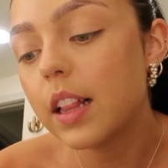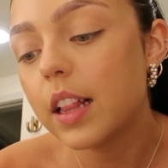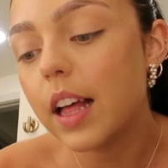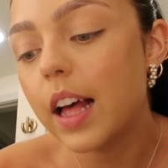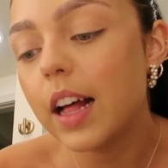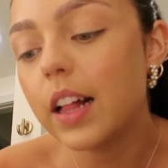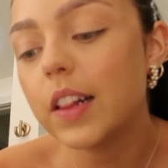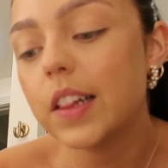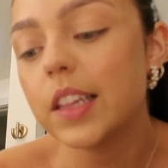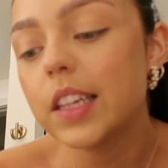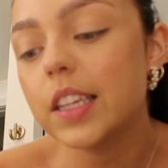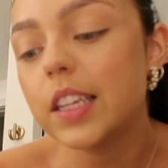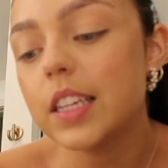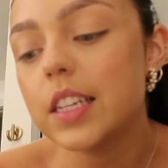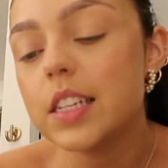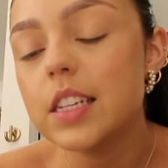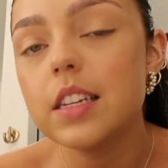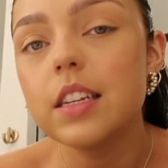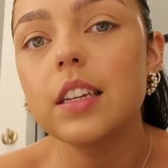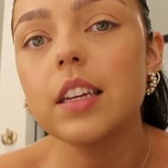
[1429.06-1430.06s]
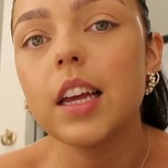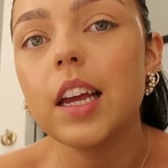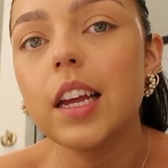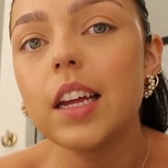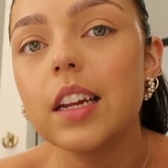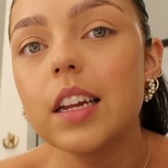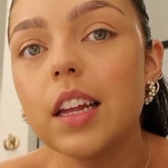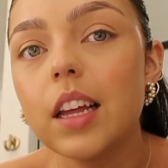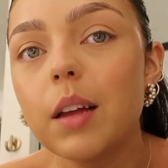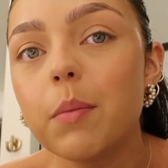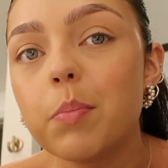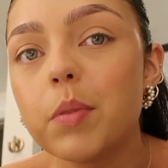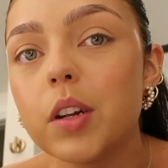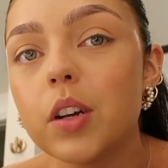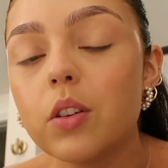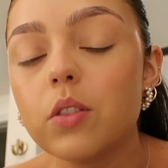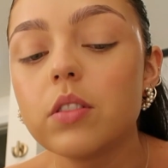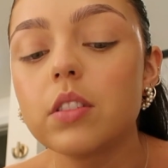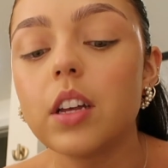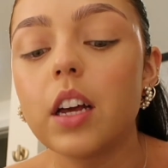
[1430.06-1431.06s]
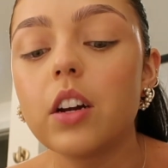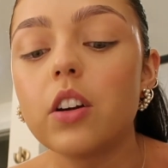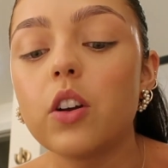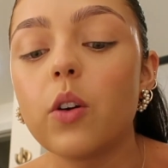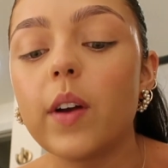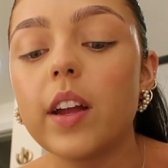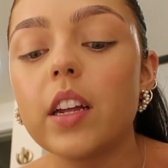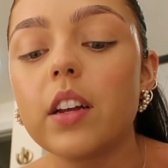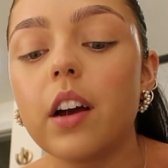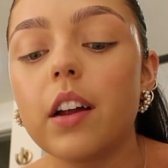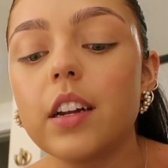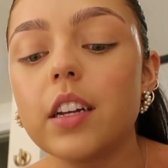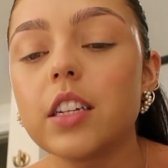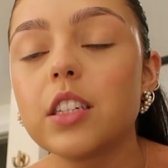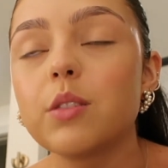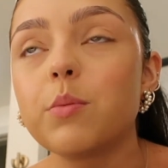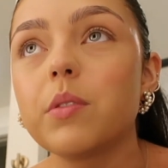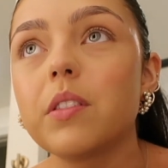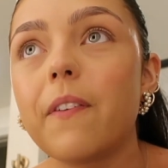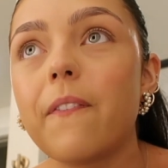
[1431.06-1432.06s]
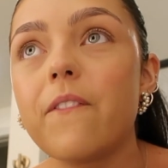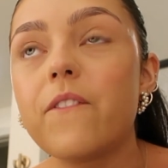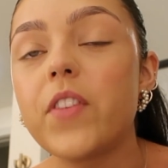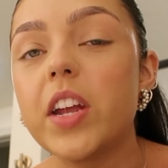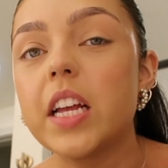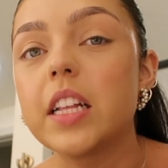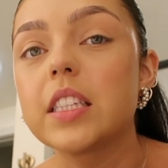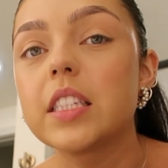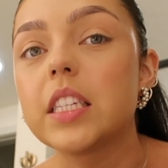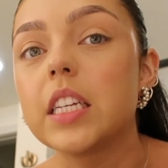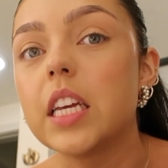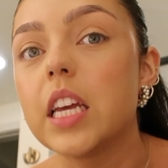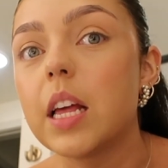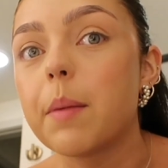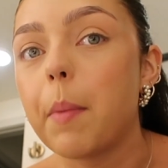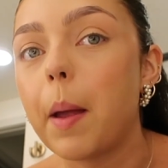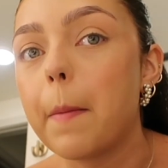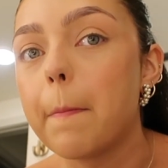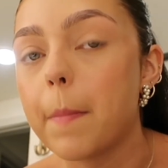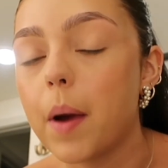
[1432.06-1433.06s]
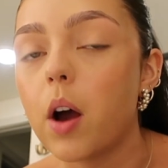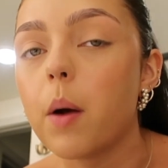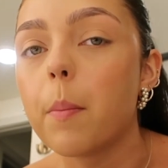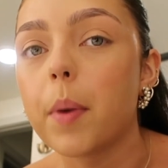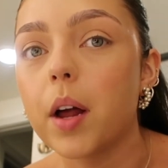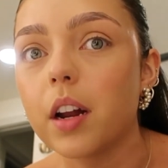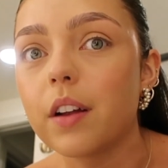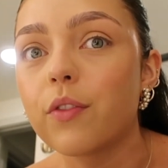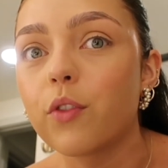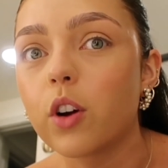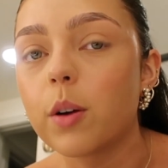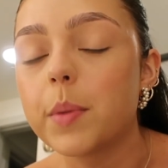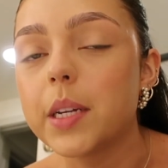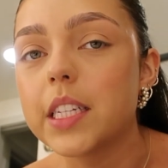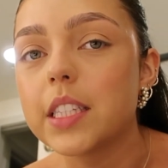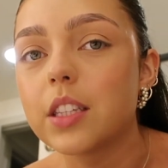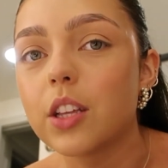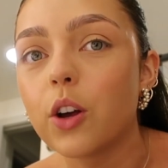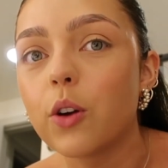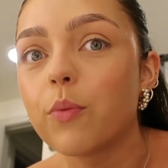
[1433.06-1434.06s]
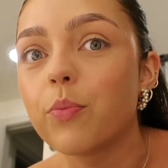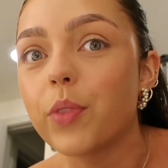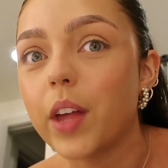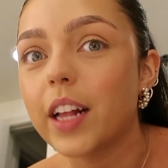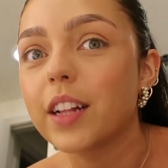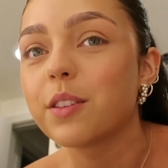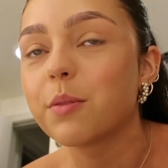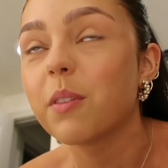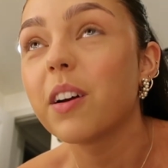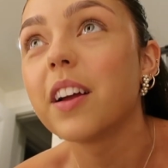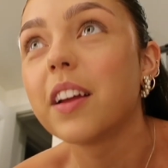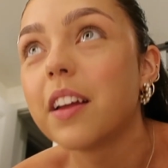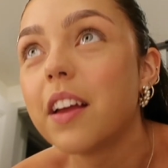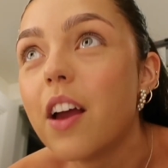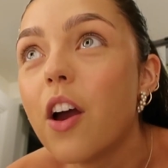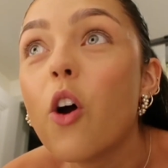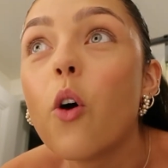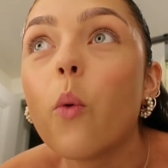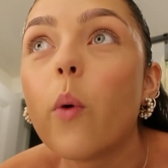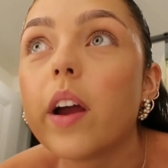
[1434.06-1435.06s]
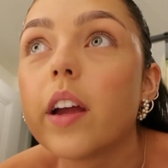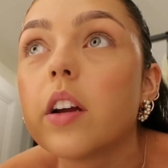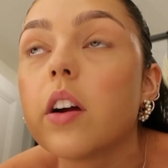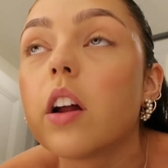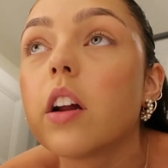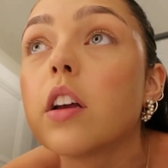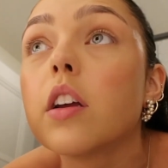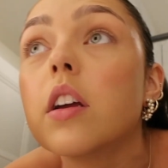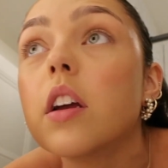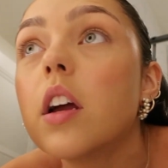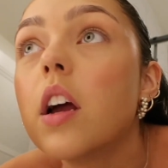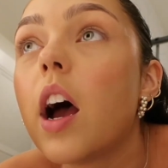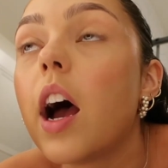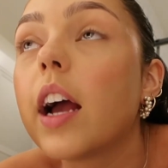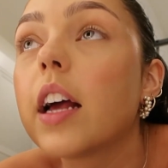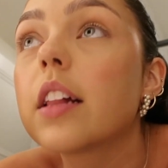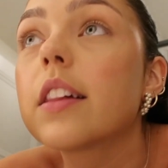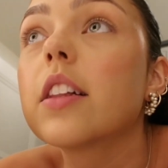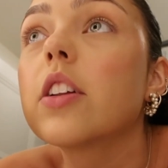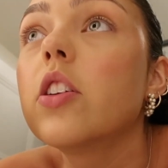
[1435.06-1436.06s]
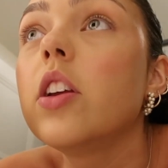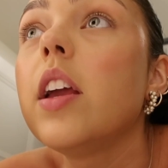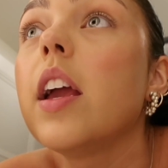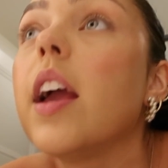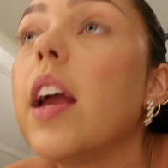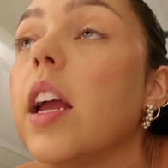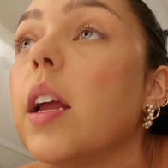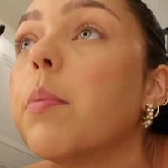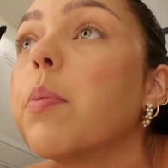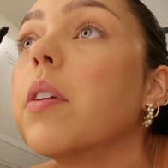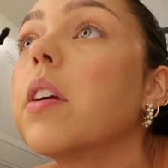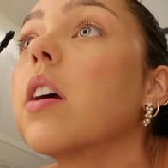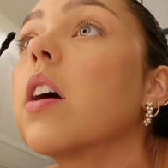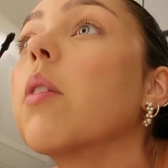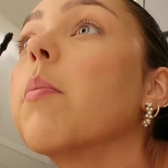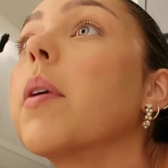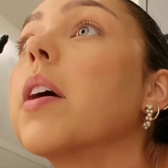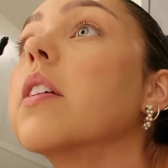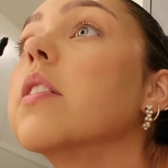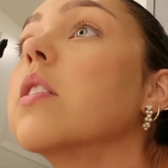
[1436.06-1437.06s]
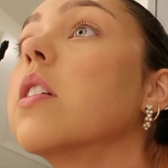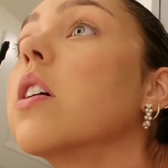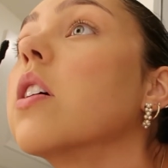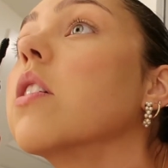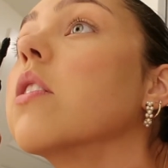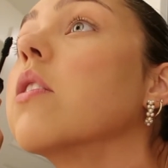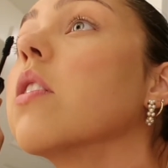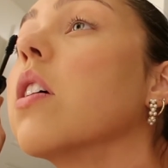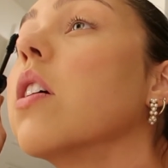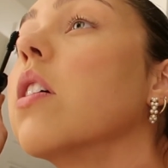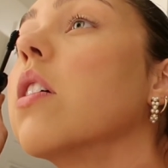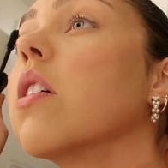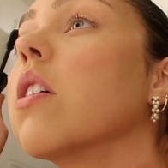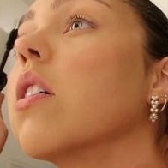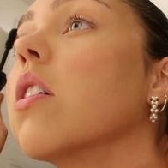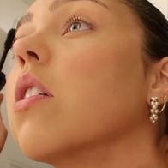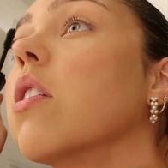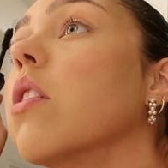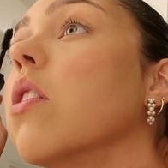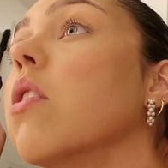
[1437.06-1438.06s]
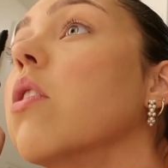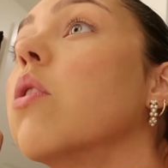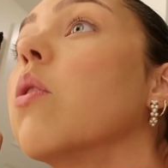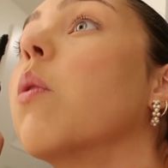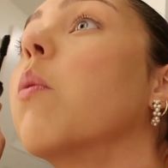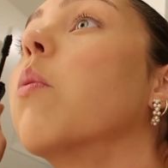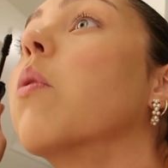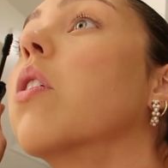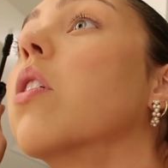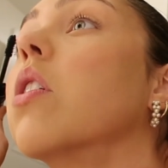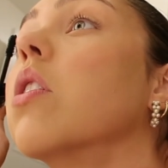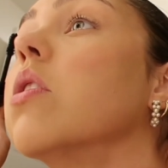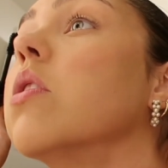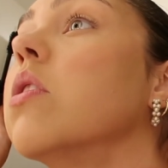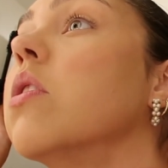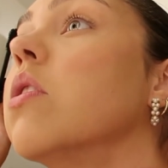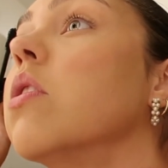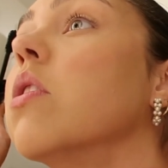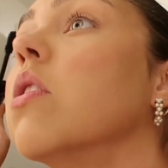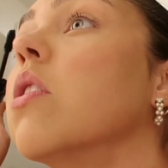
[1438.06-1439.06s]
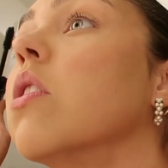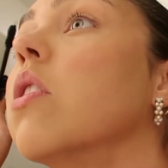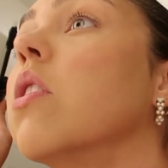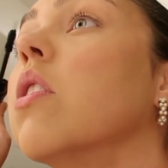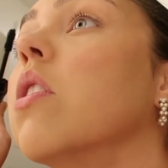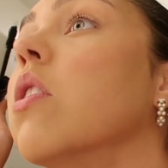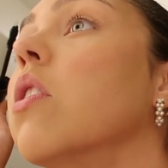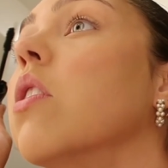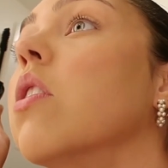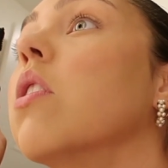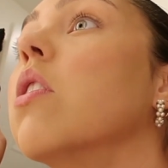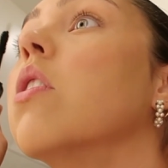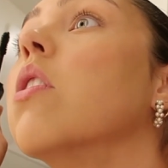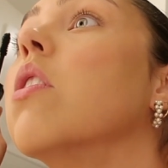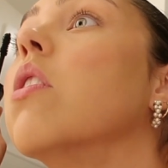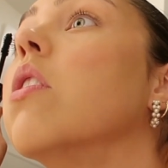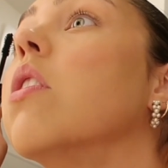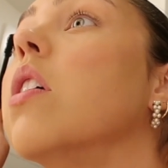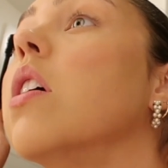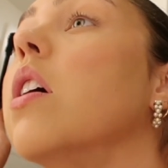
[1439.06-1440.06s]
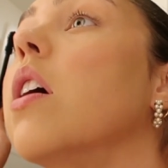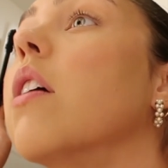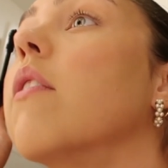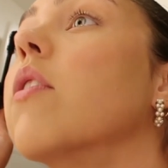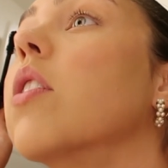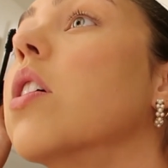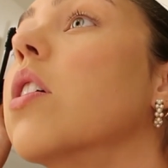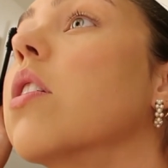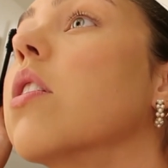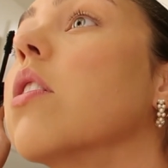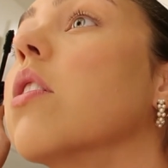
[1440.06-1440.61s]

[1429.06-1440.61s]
LE8 Hypnose. I don't know, I got it because it was fancy and my mom bought it for me. So that's why I got it. I literally hate putting on mascara. It's like the worst thing ever.